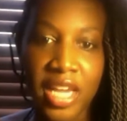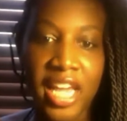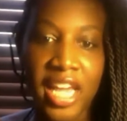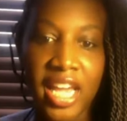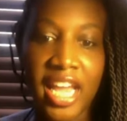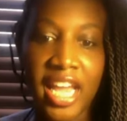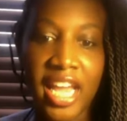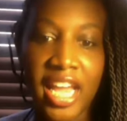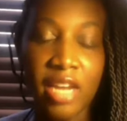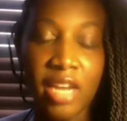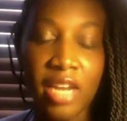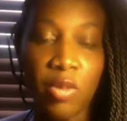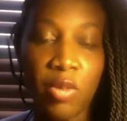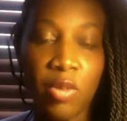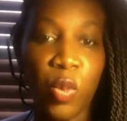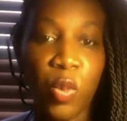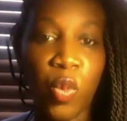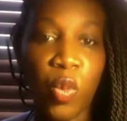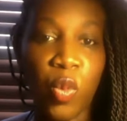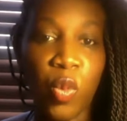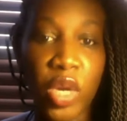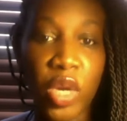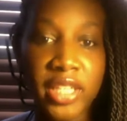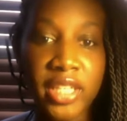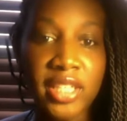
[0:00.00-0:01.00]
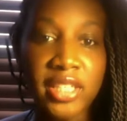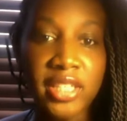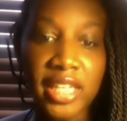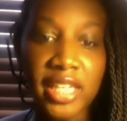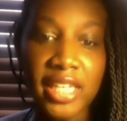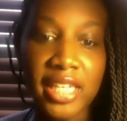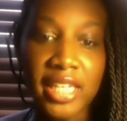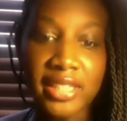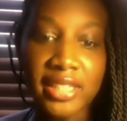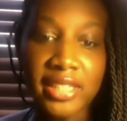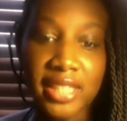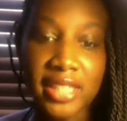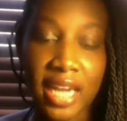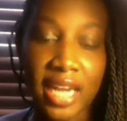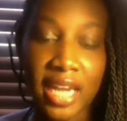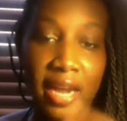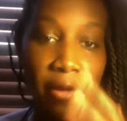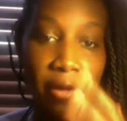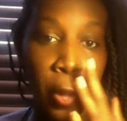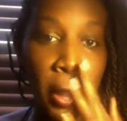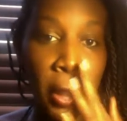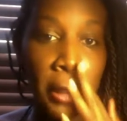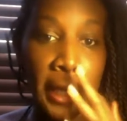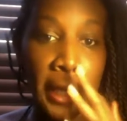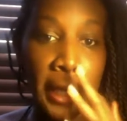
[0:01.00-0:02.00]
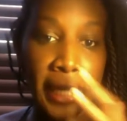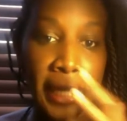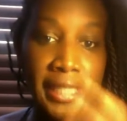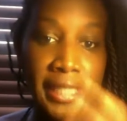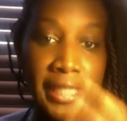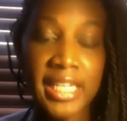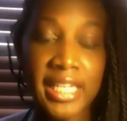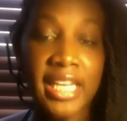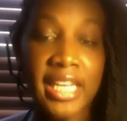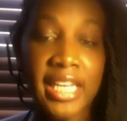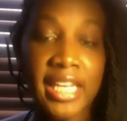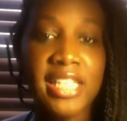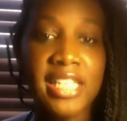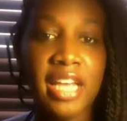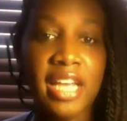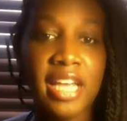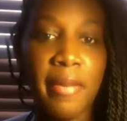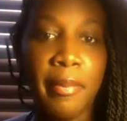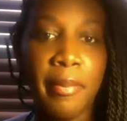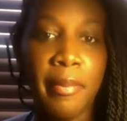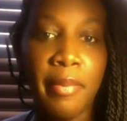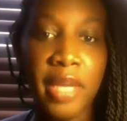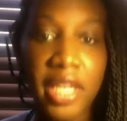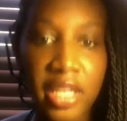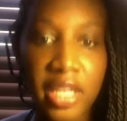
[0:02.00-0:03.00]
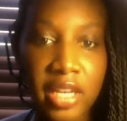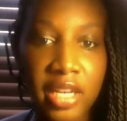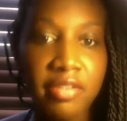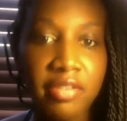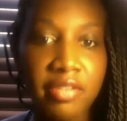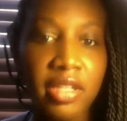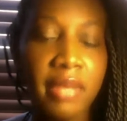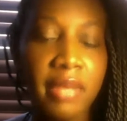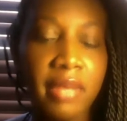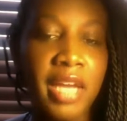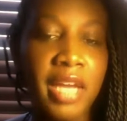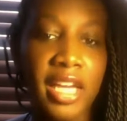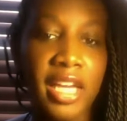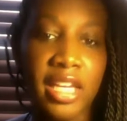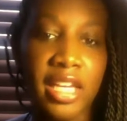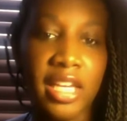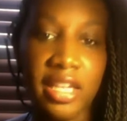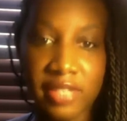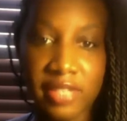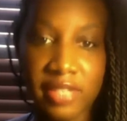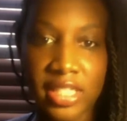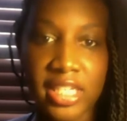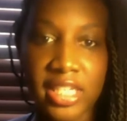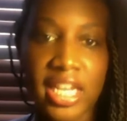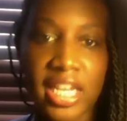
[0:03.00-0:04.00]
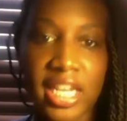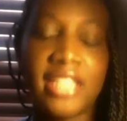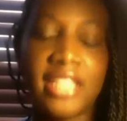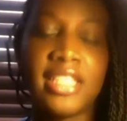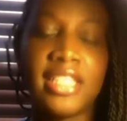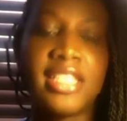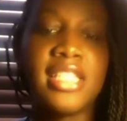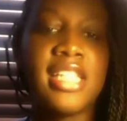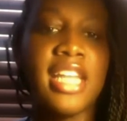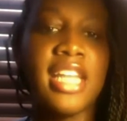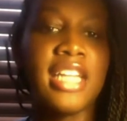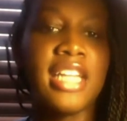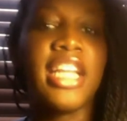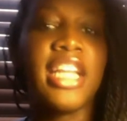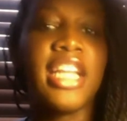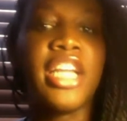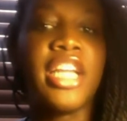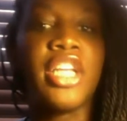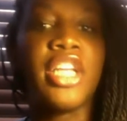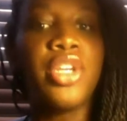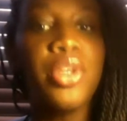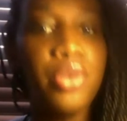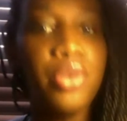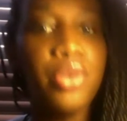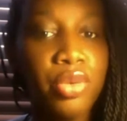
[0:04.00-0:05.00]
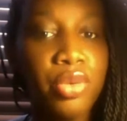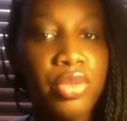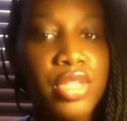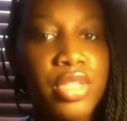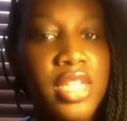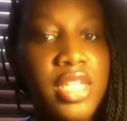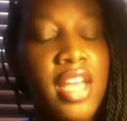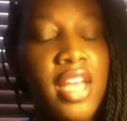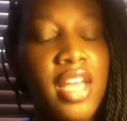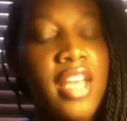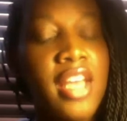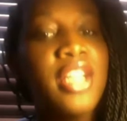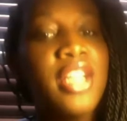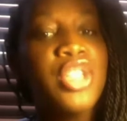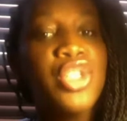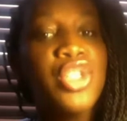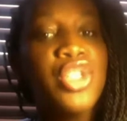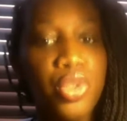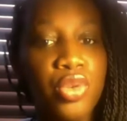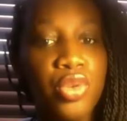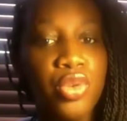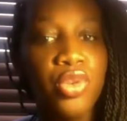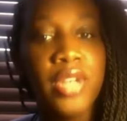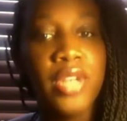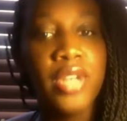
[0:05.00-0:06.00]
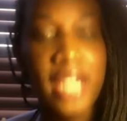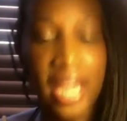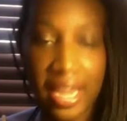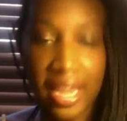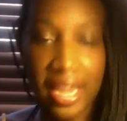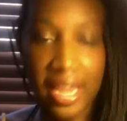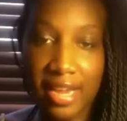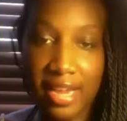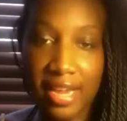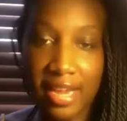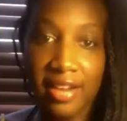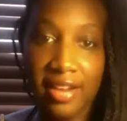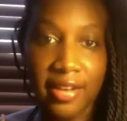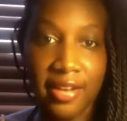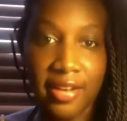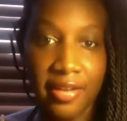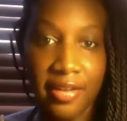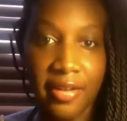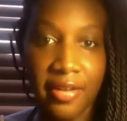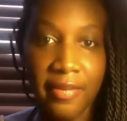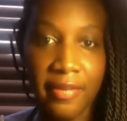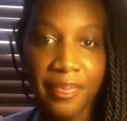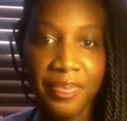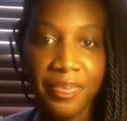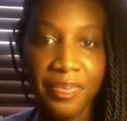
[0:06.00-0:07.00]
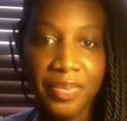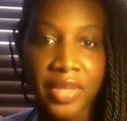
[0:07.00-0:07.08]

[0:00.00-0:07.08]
And one of the things that I realized is many of them had gifts and talents that they use to create income.